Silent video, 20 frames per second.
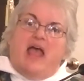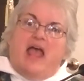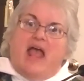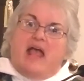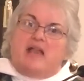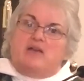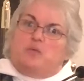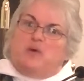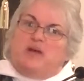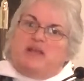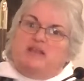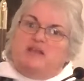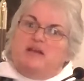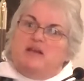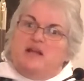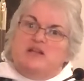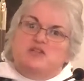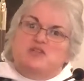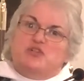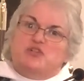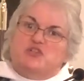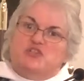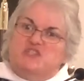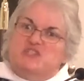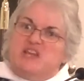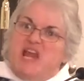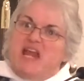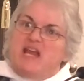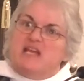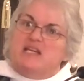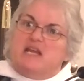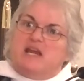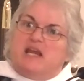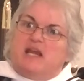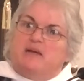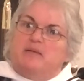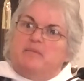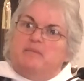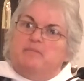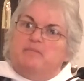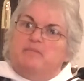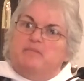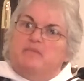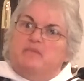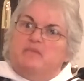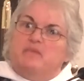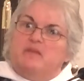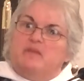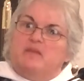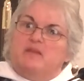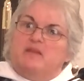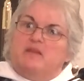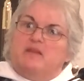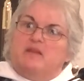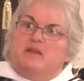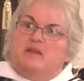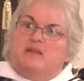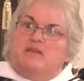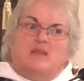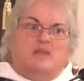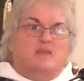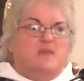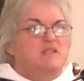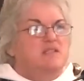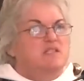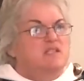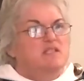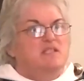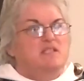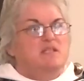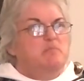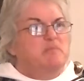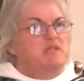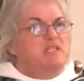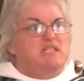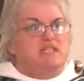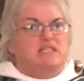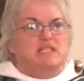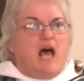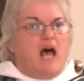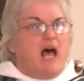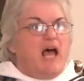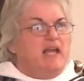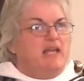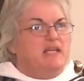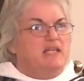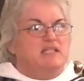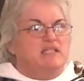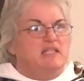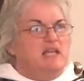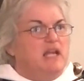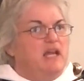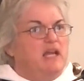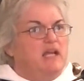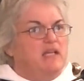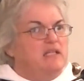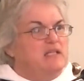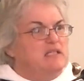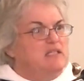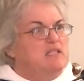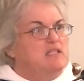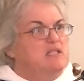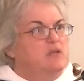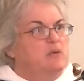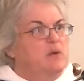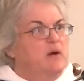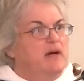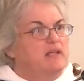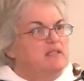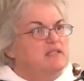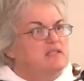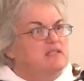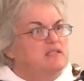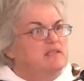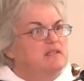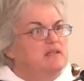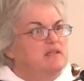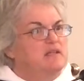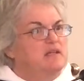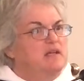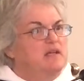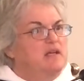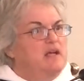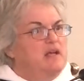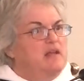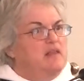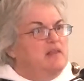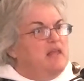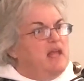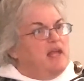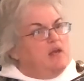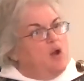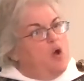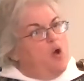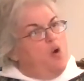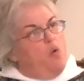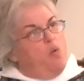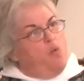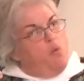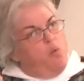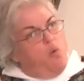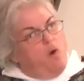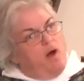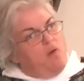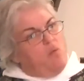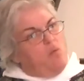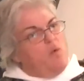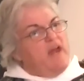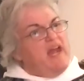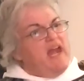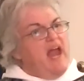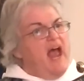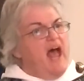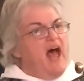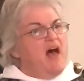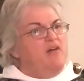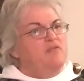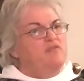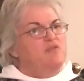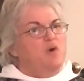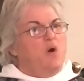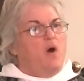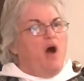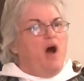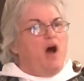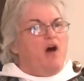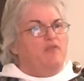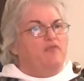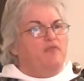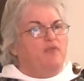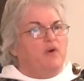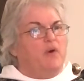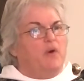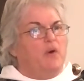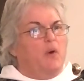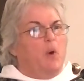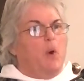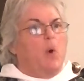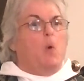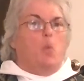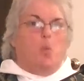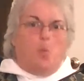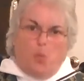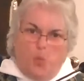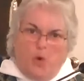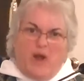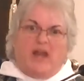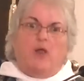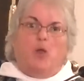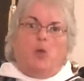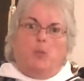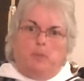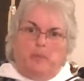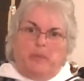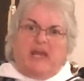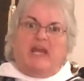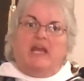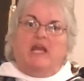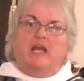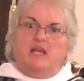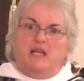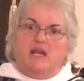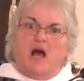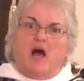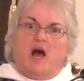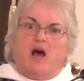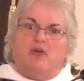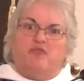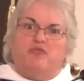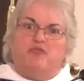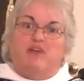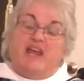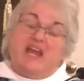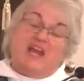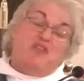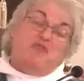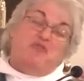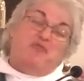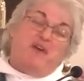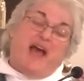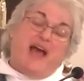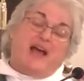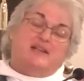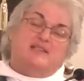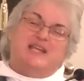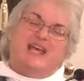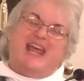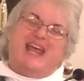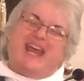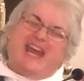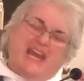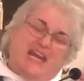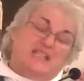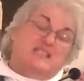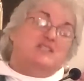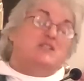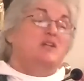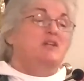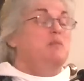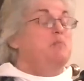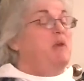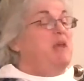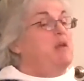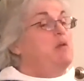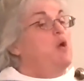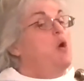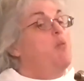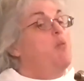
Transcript: And with an understanding that this is the Messiah saying this to us, that what we have to offer will be enough. In fact, it's going to be